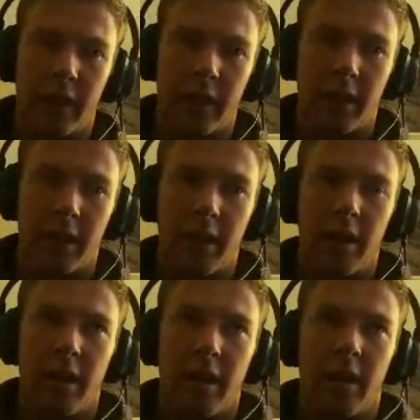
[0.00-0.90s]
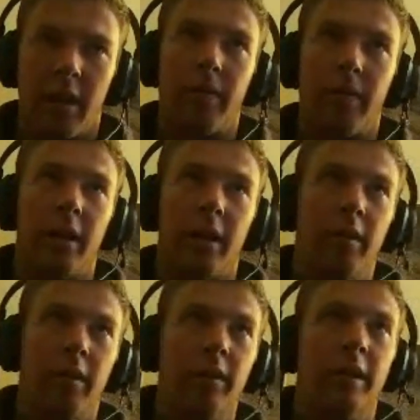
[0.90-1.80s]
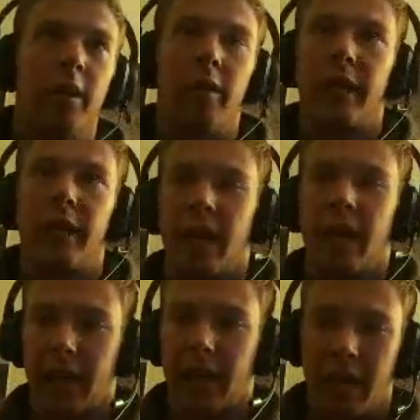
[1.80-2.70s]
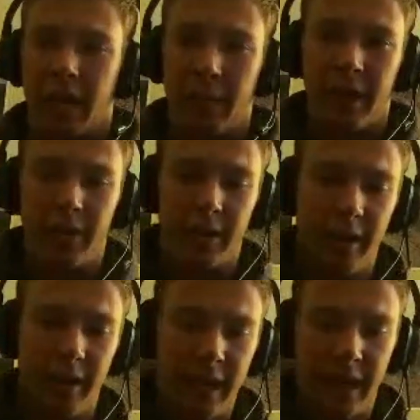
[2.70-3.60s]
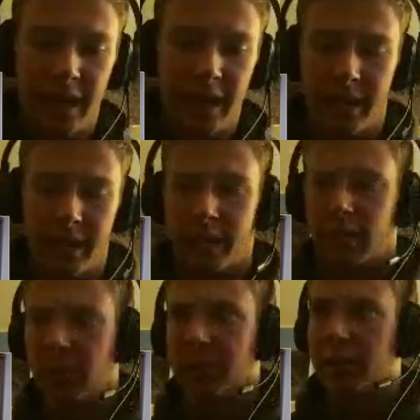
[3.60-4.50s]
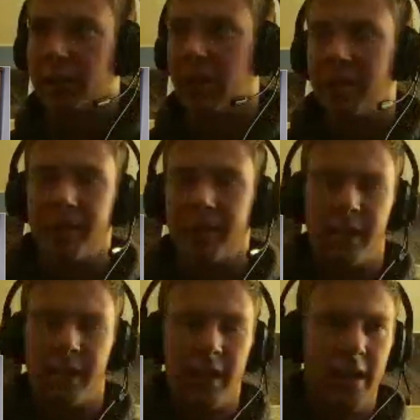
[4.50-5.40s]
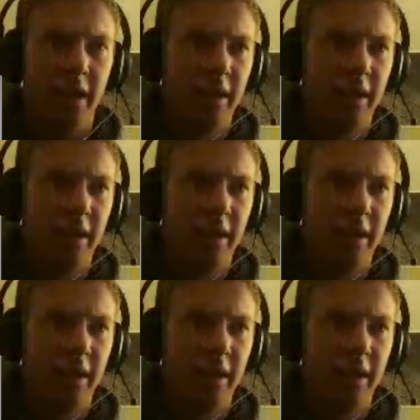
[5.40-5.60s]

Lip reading: Like if we're just go to get like 8 miles on the day. So most of the times